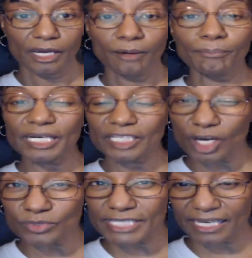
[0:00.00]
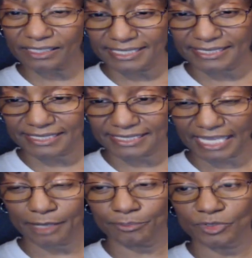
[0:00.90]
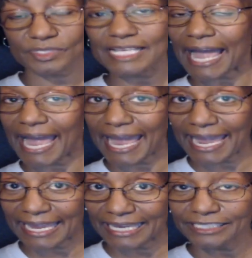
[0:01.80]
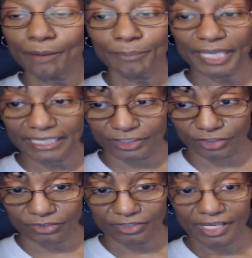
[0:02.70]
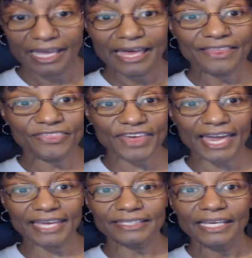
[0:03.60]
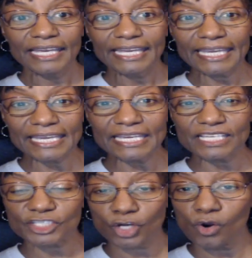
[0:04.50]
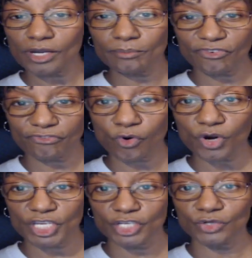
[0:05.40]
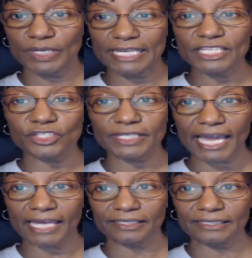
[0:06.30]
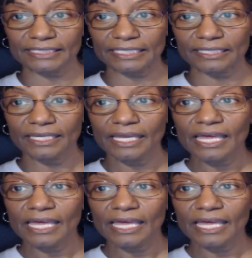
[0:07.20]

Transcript: But go tell his disciples and Peter that he is going before you into Galilee.